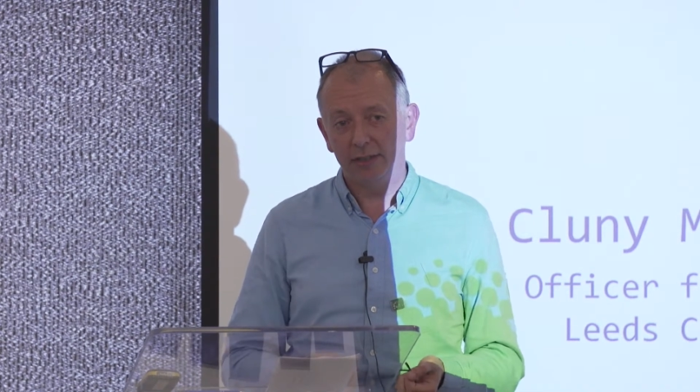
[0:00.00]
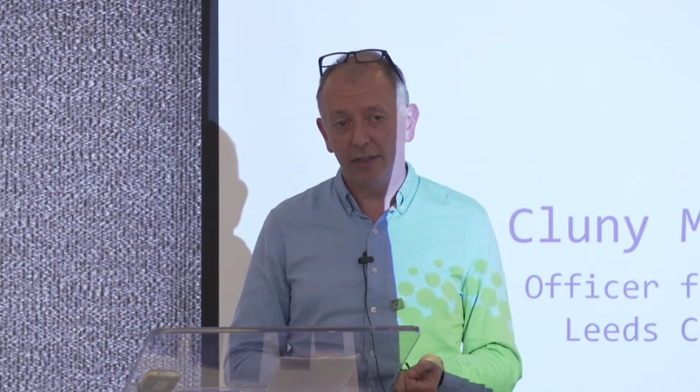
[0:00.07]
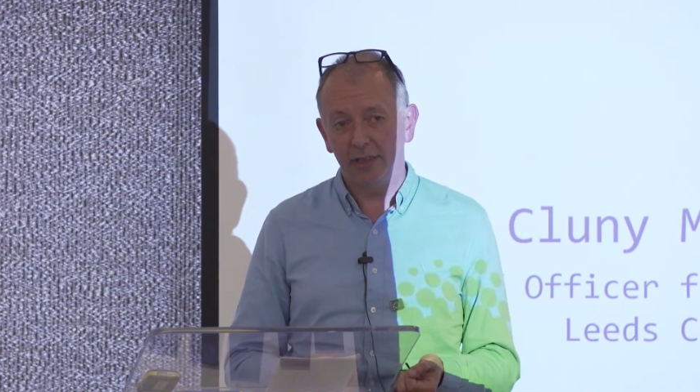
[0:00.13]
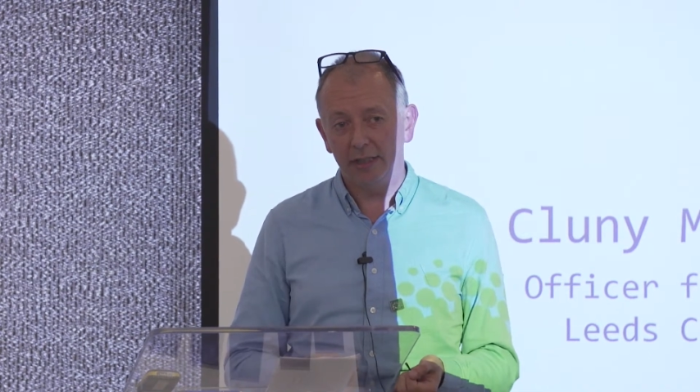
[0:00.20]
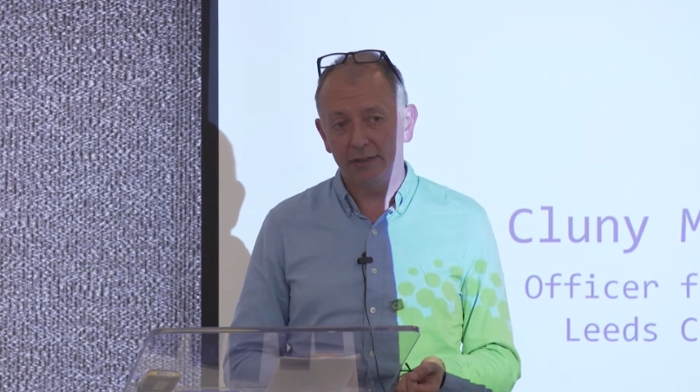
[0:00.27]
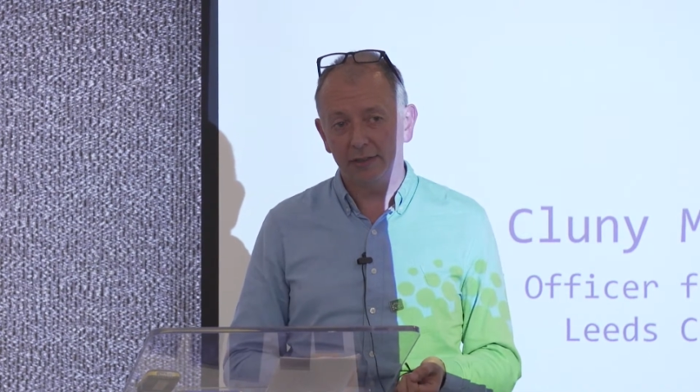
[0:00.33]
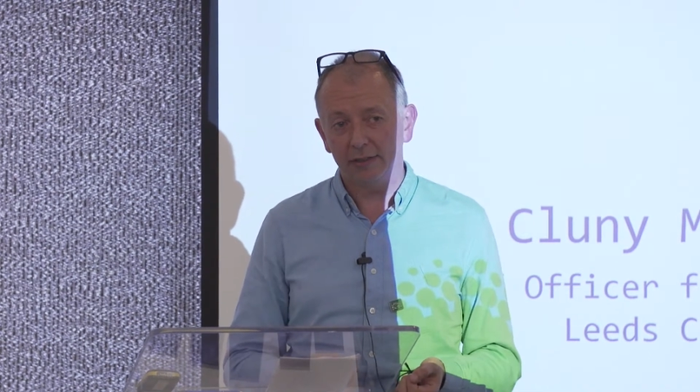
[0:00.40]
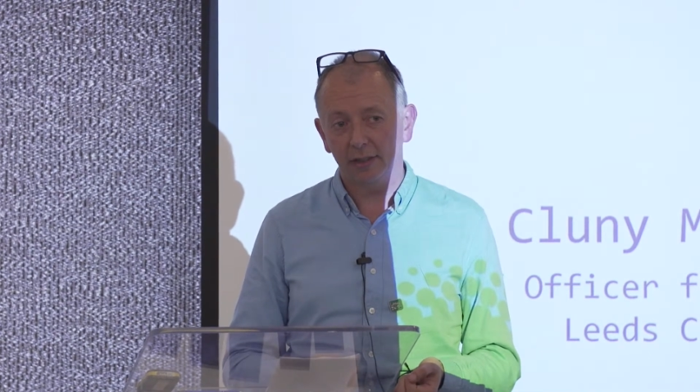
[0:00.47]

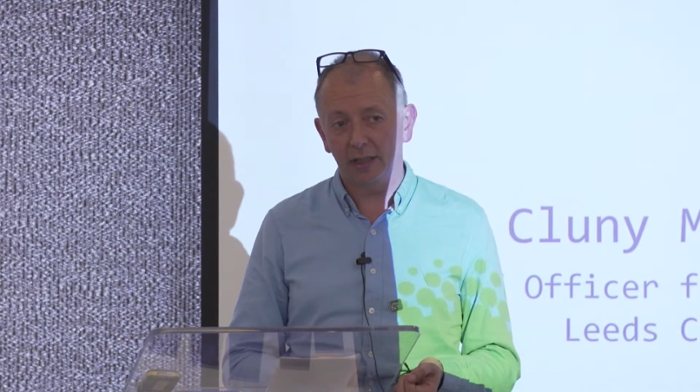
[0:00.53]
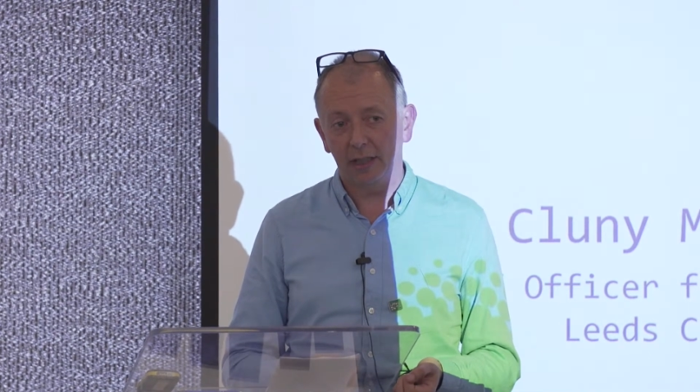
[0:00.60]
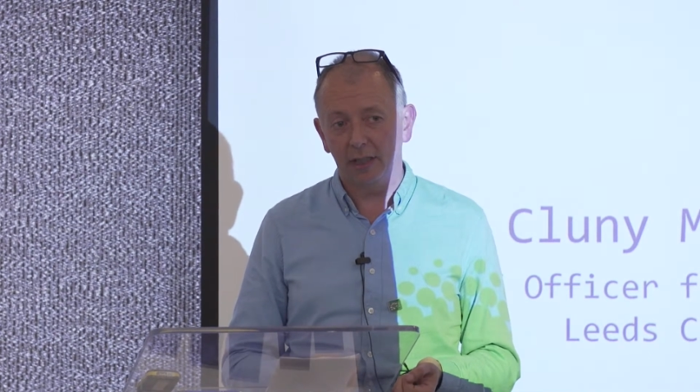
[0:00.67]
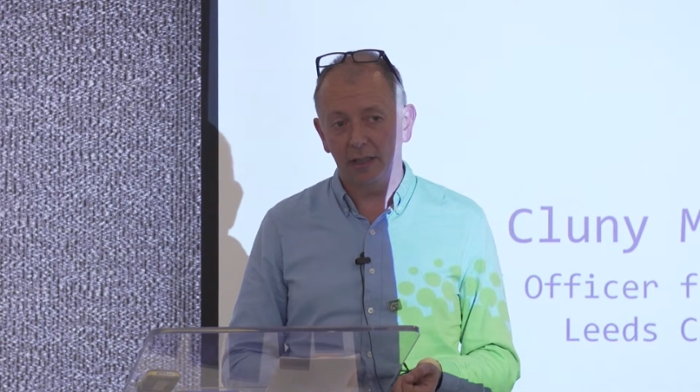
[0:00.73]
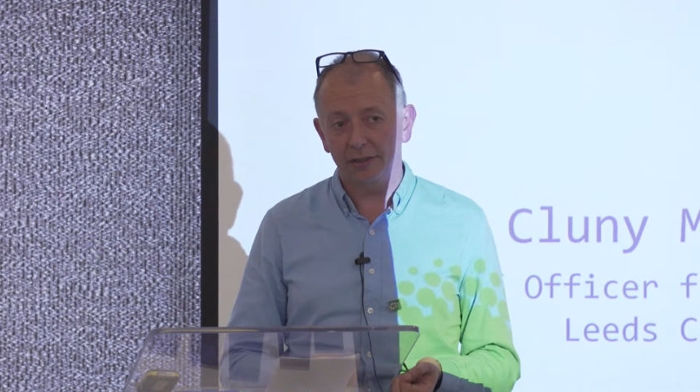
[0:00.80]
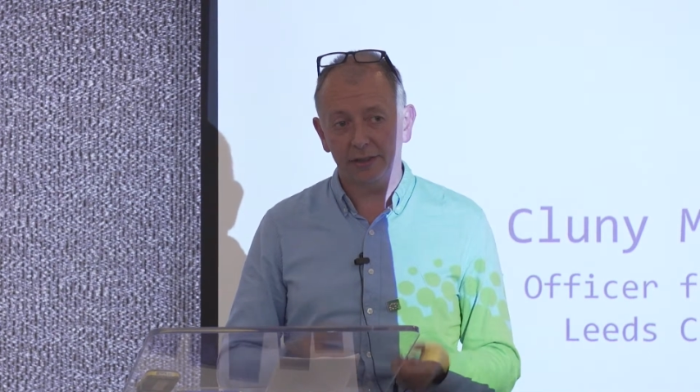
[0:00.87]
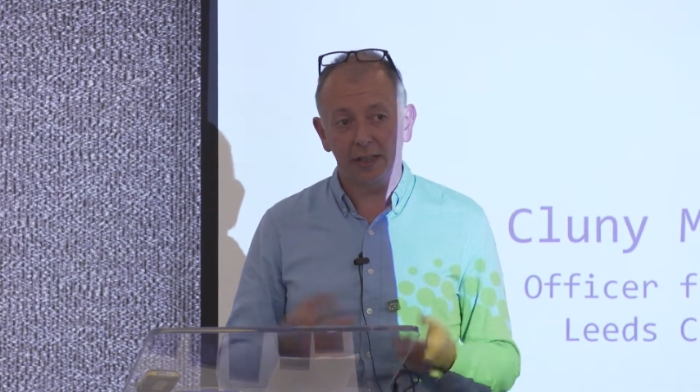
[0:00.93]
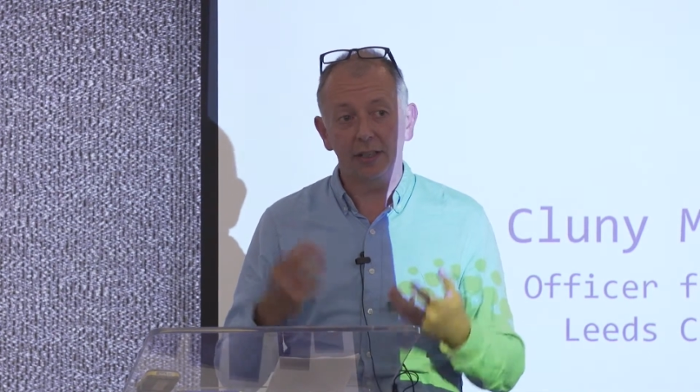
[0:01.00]
is
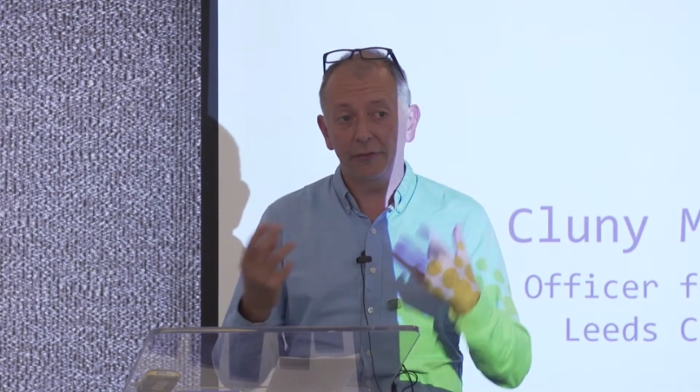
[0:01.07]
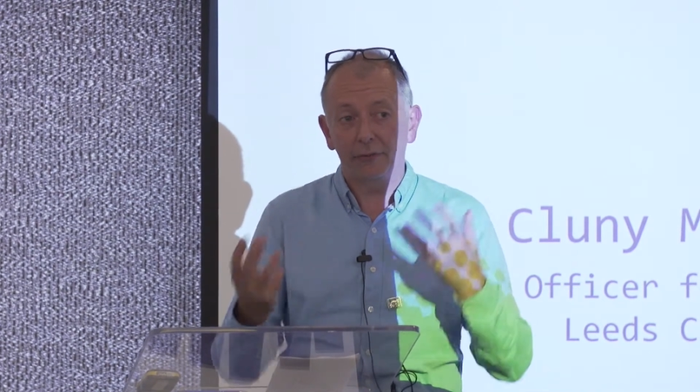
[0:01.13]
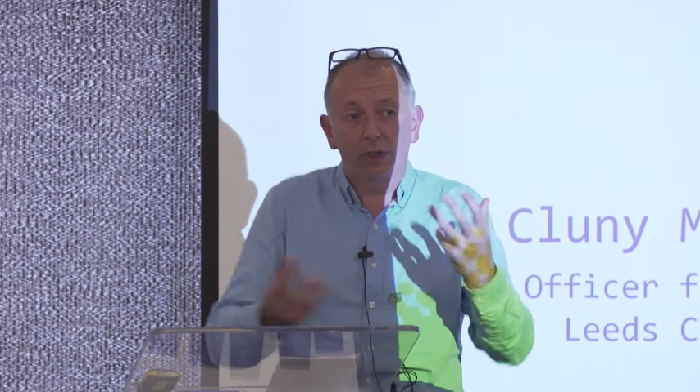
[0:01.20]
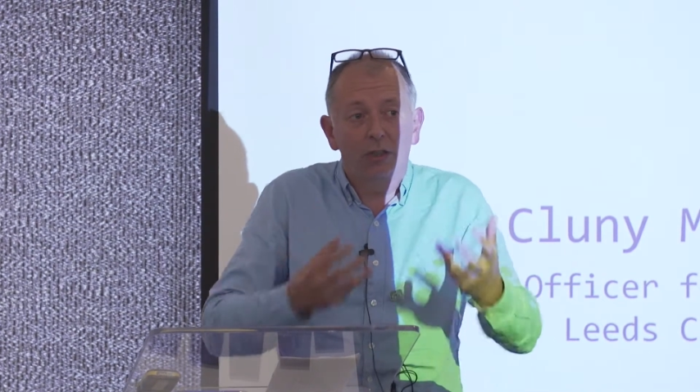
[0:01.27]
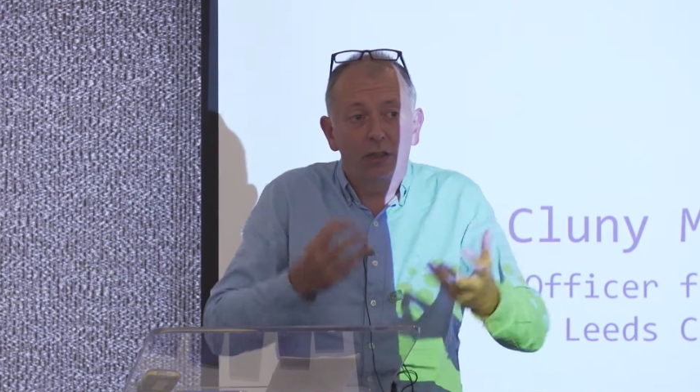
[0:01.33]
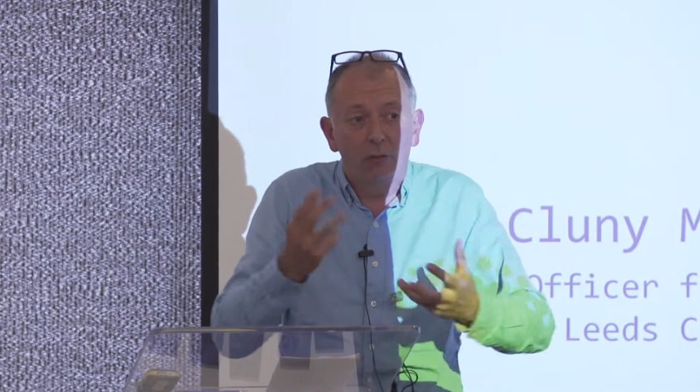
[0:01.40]
significant,